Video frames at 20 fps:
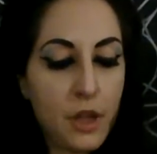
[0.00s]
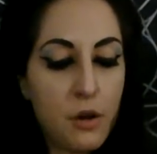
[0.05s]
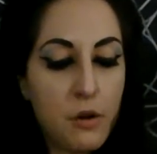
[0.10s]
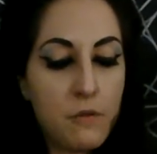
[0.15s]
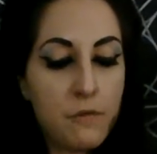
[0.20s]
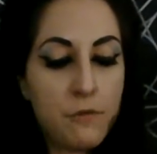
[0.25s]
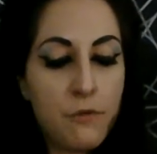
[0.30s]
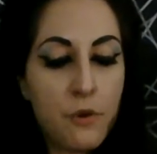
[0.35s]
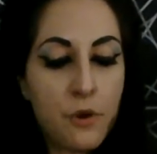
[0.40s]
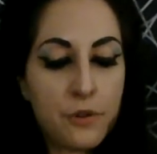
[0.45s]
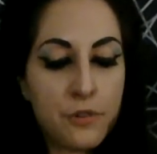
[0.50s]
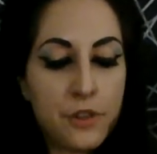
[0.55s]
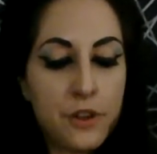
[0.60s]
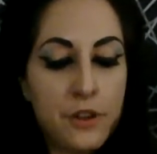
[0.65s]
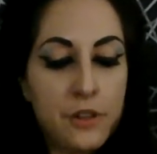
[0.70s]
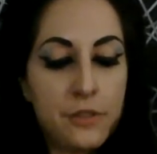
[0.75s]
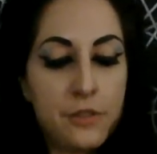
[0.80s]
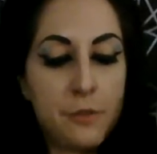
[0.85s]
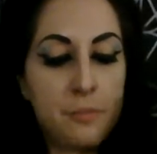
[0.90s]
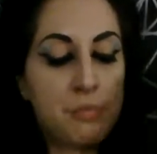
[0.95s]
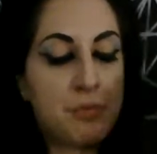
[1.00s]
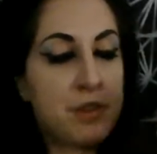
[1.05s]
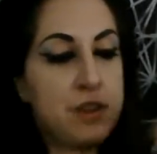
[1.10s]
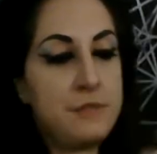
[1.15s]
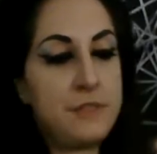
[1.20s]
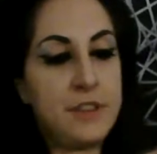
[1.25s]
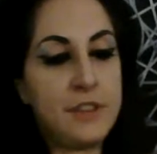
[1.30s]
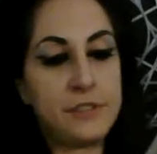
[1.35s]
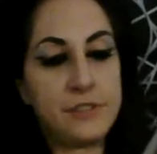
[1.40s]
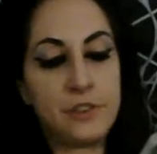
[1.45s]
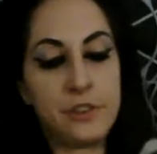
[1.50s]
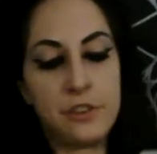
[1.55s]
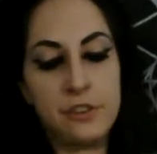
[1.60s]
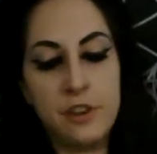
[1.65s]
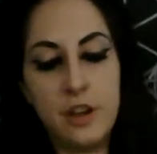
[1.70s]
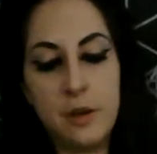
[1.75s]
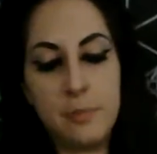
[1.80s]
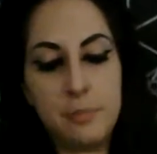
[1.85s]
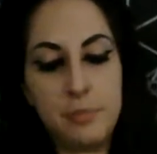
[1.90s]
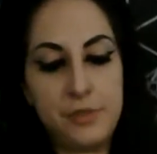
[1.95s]
for the previous
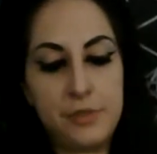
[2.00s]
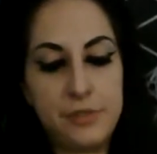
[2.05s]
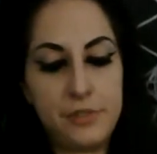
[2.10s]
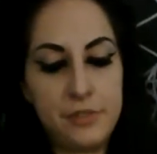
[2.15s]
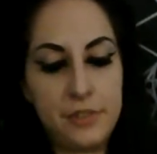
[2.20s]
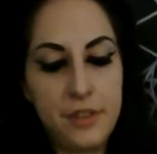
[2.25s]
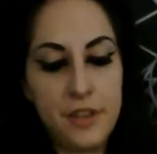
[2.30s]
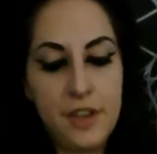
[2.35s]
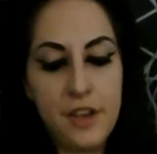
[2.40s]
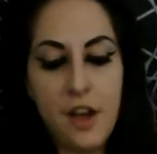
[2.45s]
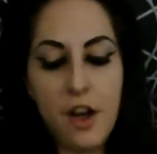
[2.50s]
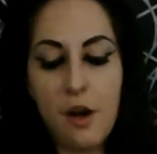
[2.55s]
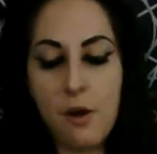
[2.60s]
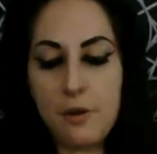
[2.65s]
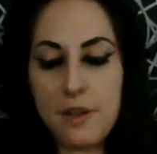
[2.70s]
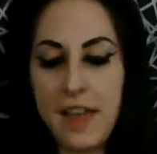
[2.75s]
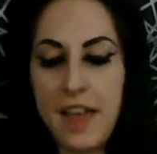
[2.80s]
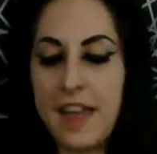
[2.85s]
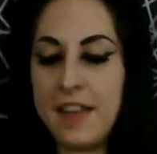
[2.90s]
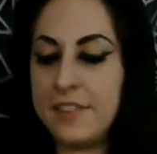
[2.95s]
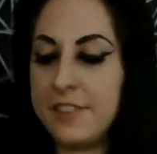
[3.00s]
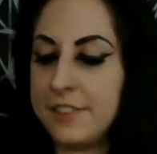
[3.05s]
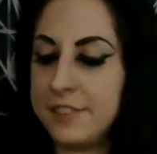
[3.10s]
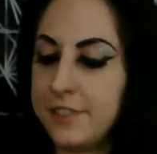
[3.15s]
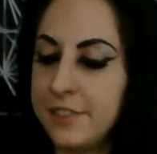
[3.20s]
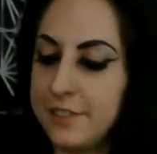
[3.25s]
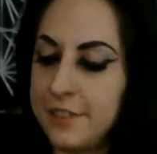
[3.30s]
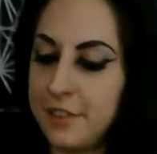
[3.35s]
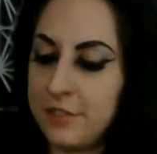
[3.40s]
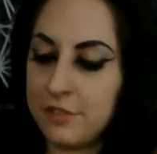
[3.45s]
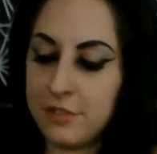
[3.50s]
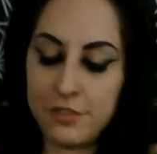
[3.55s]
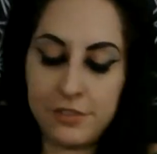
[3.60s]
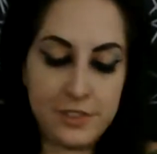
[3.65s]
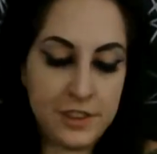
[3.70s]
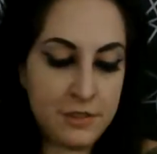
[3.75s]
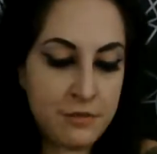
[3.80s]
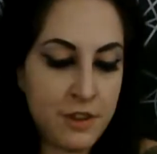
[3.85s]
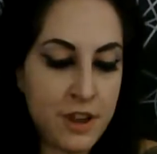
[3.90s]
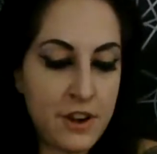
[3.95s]
eclipse. Okay, this is
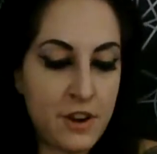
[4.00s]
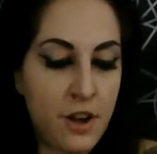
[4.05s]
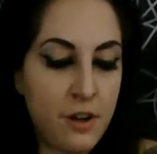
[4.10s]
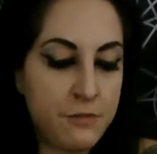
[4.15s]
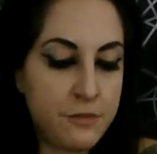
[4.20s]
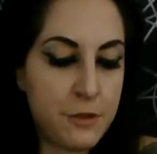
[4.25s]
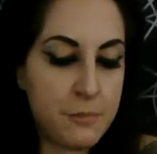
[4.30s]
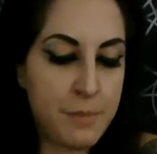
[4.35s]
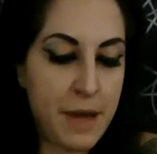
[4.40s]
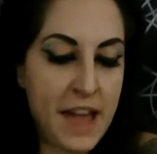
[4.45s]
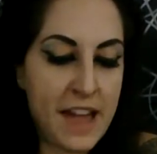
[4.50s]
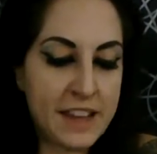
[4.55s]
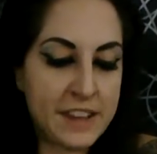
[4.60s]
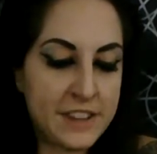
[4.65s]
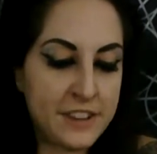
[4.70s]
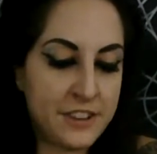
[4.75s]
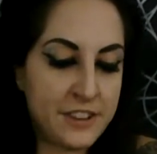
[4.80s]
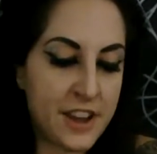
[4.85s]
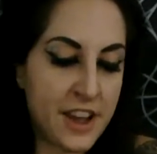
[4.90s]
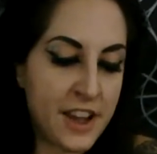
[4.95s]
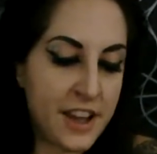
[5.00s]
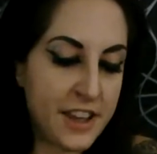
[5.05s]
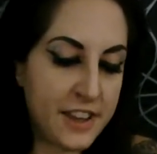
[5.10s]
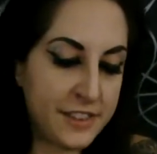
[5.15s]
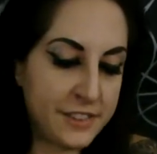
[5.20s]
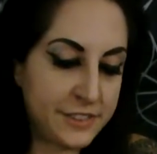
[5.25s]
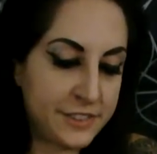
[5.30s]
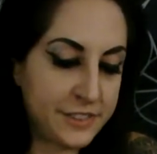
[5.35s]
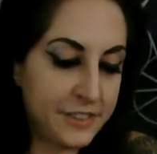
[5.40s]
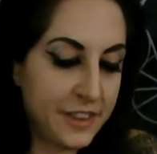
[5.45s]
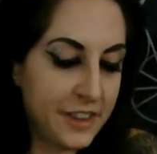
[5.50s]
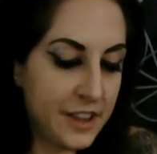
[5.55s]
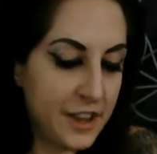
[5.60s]
interesting. Right off the bat here, guys.